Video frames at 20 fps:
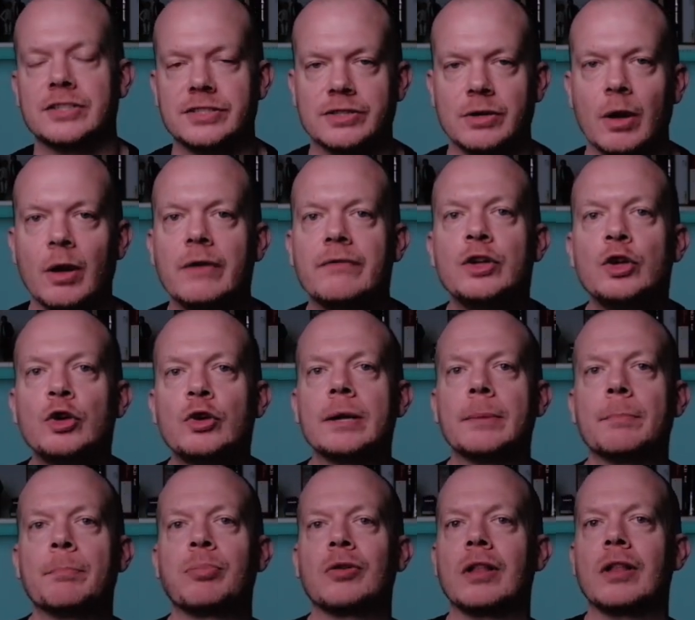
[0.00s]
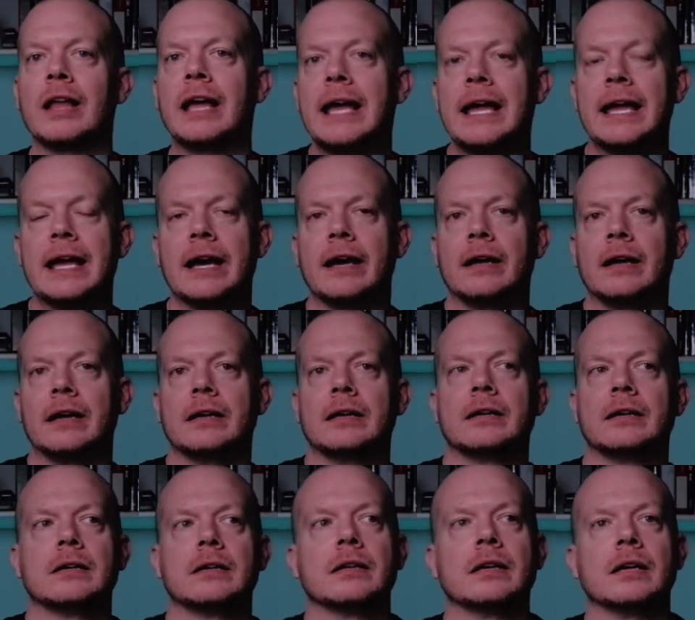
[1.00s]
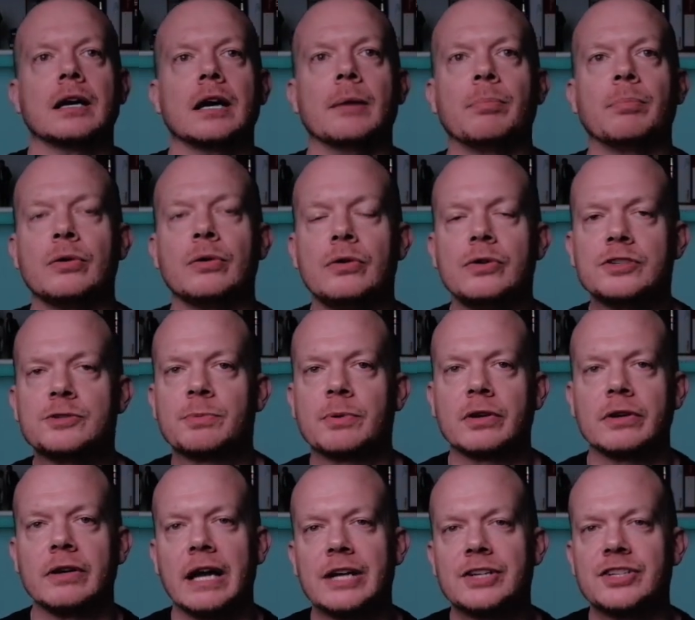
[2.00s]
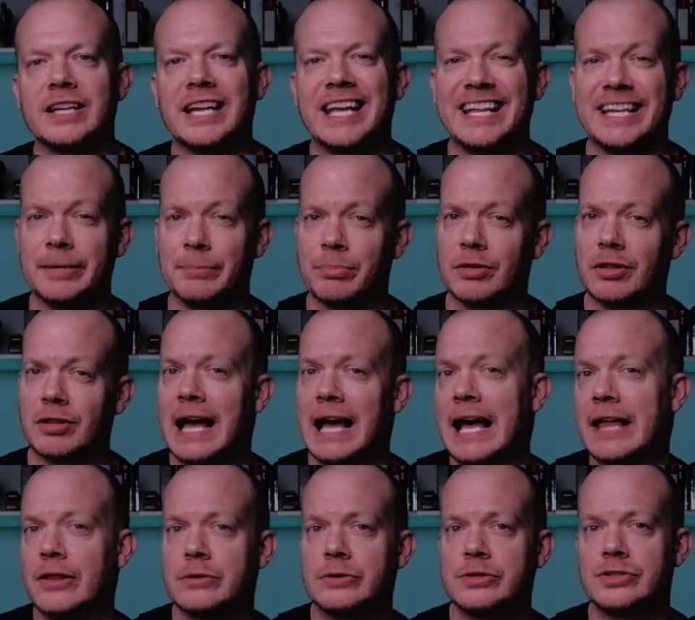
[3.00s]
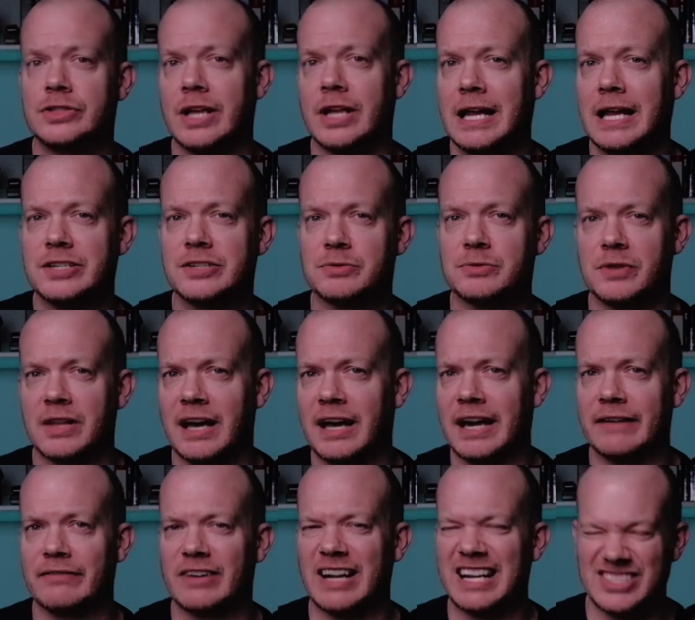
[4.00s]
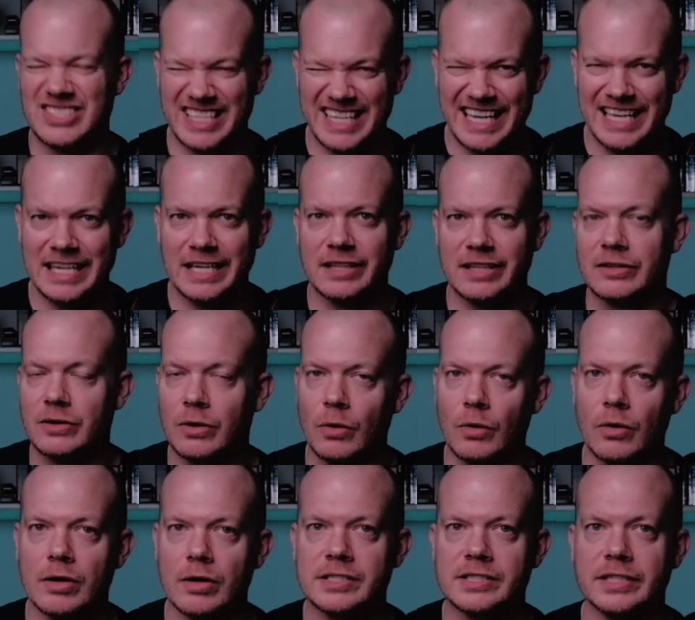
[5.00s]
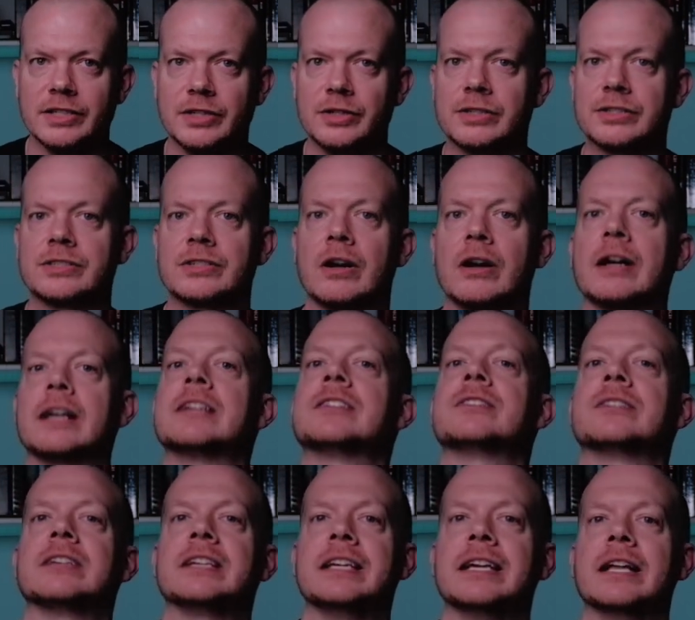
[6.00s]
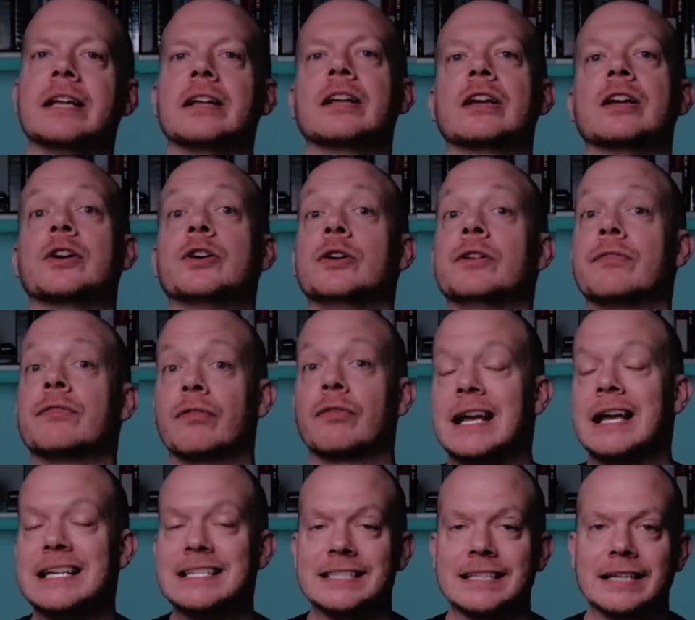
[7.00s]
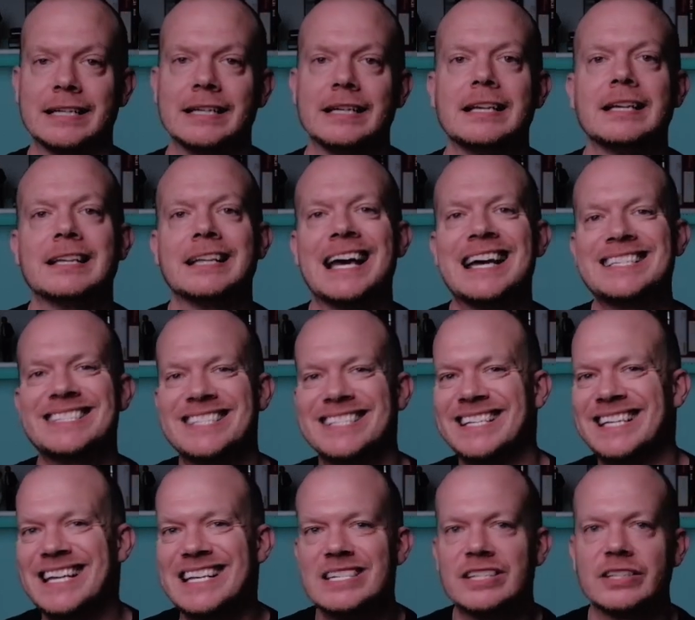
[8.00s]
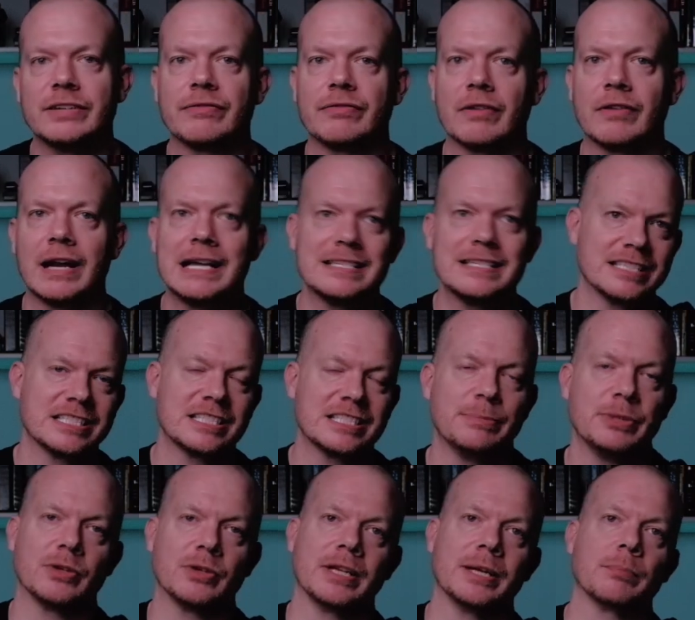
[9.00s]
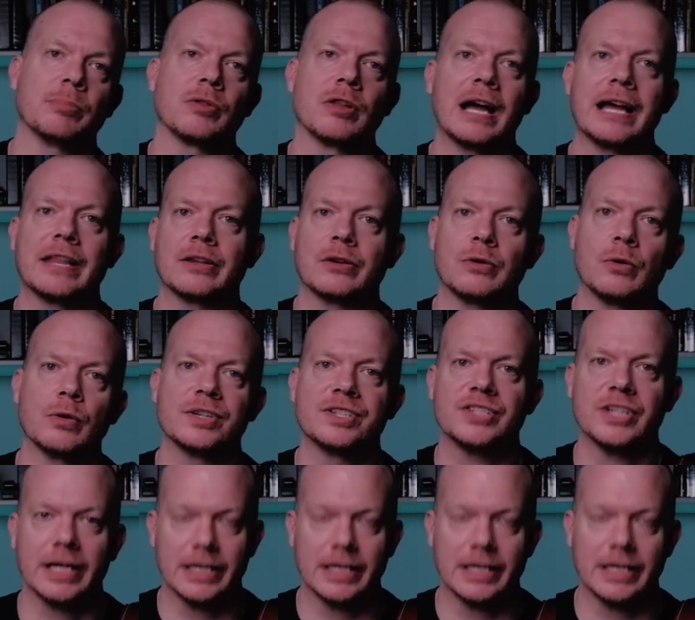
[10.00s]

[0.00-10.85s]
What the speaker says: So if you can play a blues progression and imply those changes without ever actually hitting the chords, then you're starting to get good phrasing. That's the key to good phrasing, is to be able to imply the chord changes.